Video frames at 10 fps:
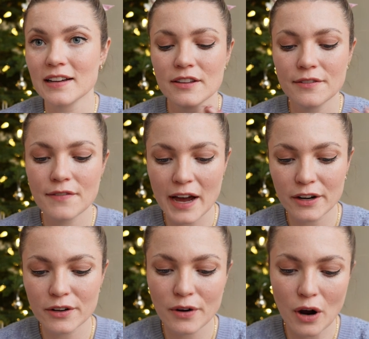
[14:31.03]
the
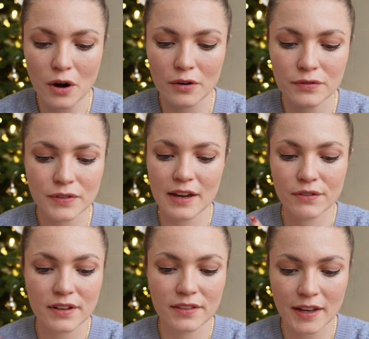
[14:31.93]
value of
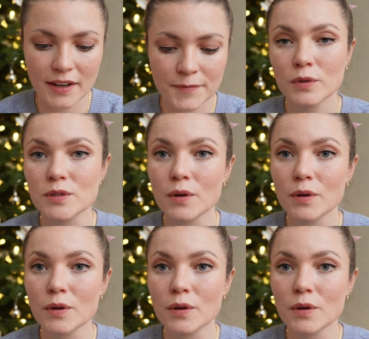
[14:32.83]
everything was